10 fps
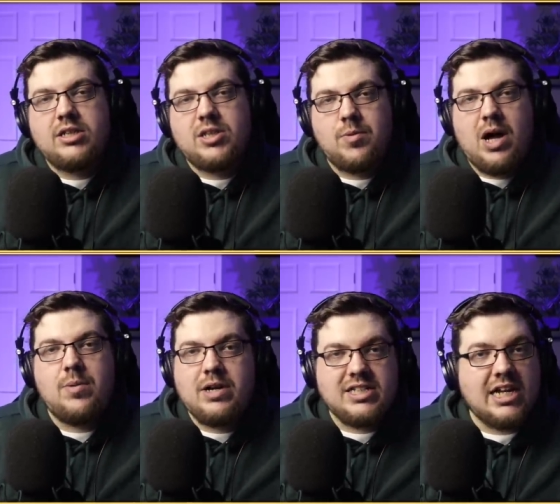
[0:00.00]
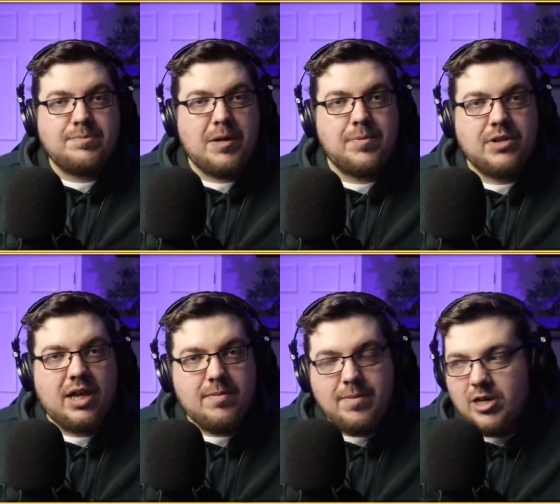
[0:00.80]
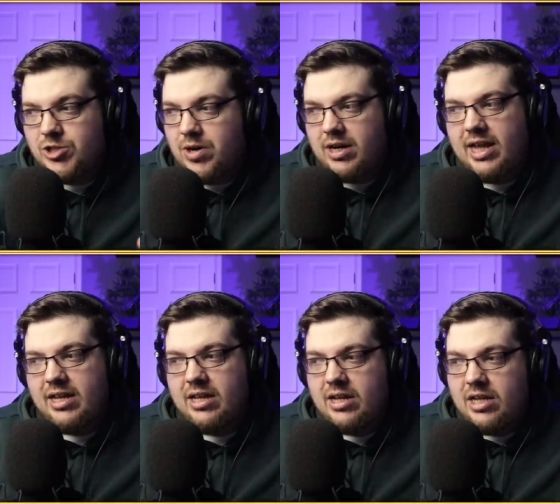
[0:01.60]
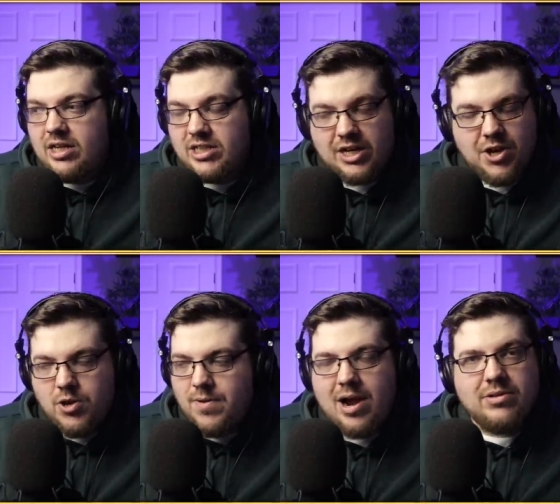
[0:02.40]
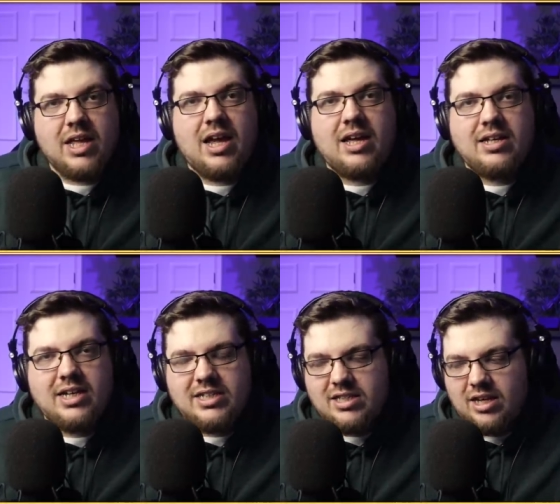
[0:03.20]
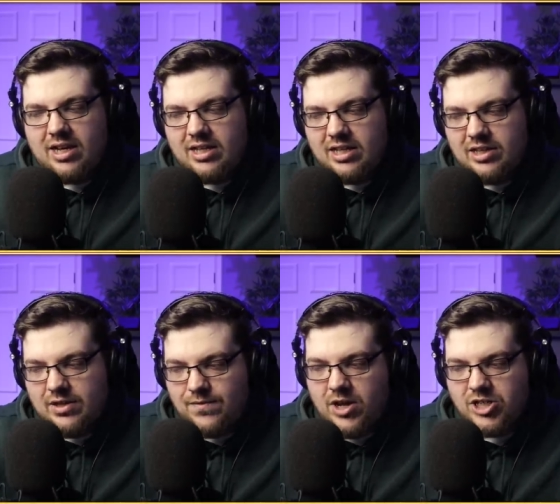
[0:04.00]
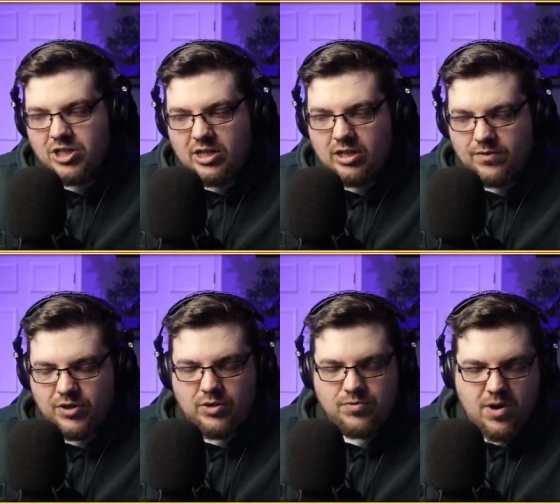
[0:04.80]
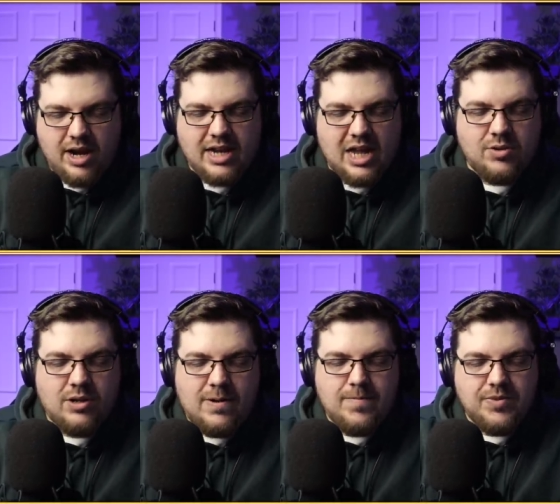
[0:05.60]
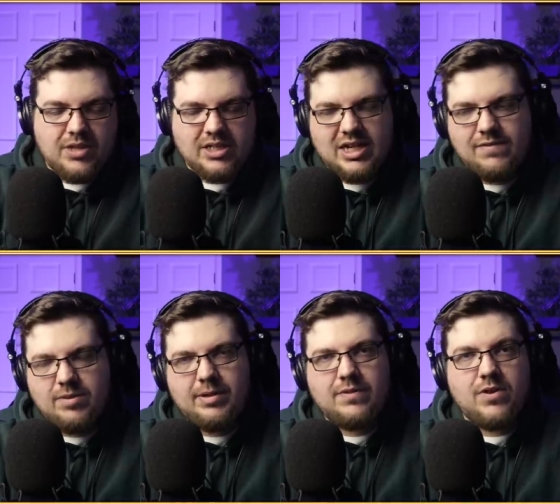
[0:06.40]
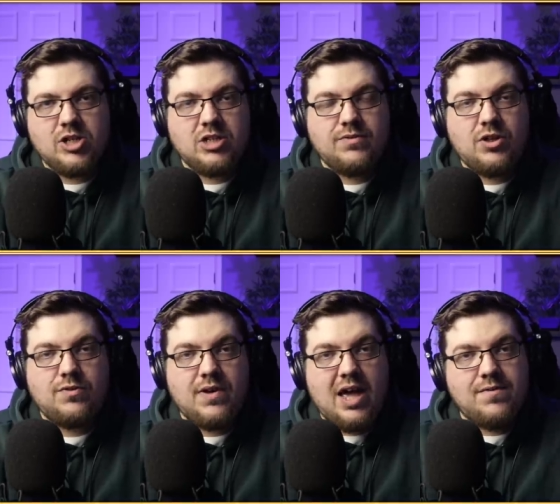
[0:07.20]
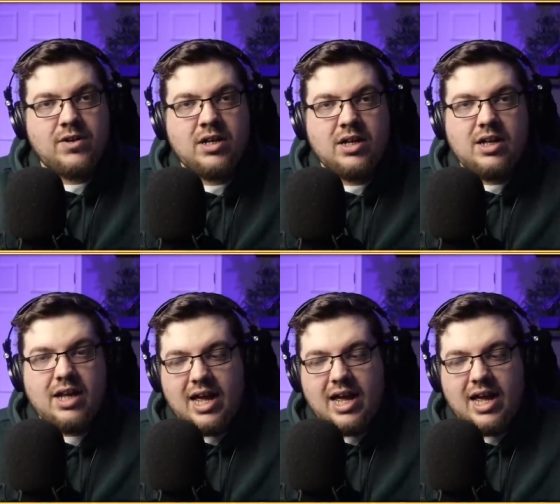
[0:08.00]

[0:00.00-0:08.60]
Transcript: So, what I want to say to people that maybe are struggling, because I know you're out there, is that the version of you right now doesn't have to be the version of you forever.